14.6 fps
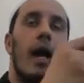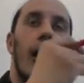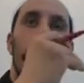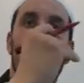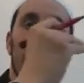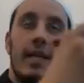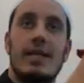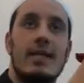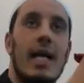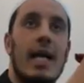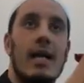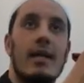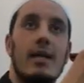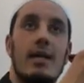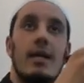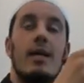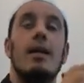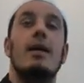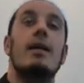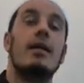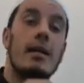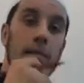And they say,
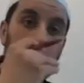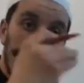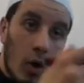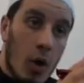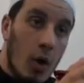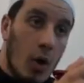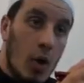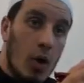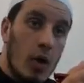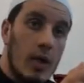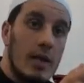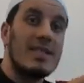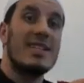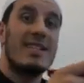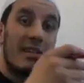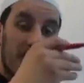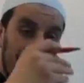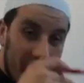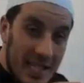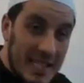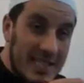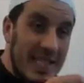the more the
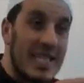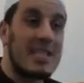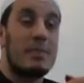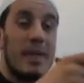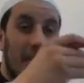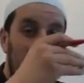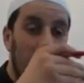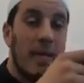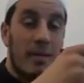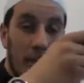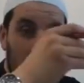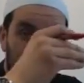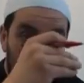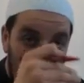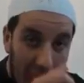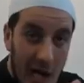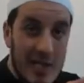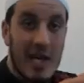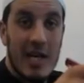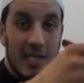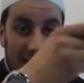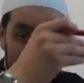difficulty is becoming more
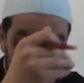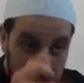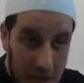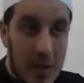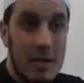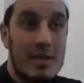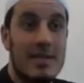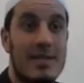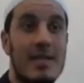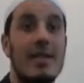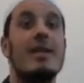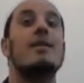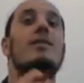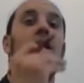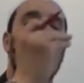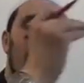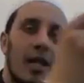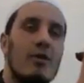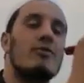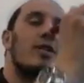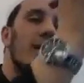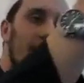hard and difficult, the
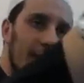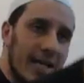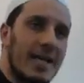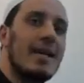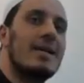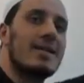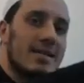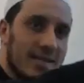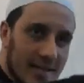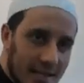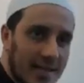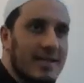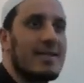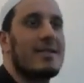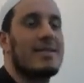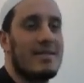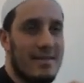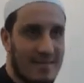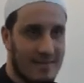closer the ease is.